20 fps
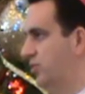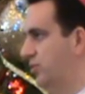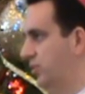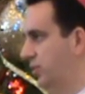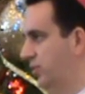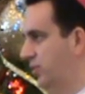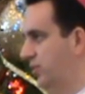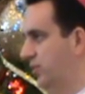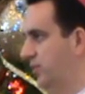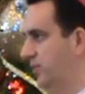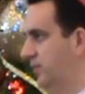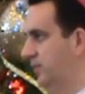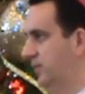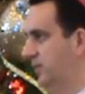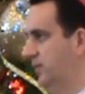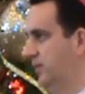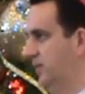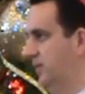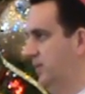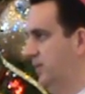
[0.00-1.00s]
truth
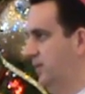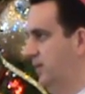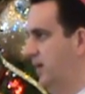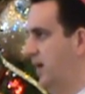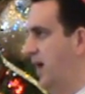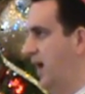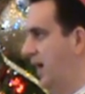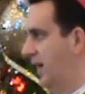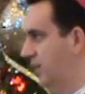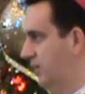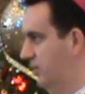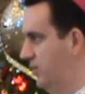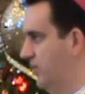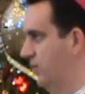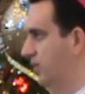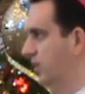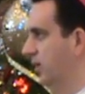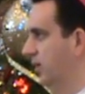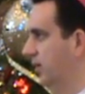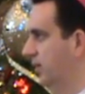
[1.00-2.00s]
and
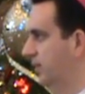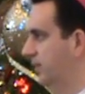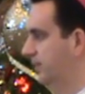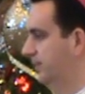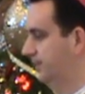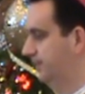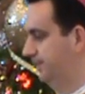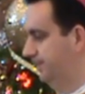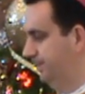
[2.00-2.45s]
adore it.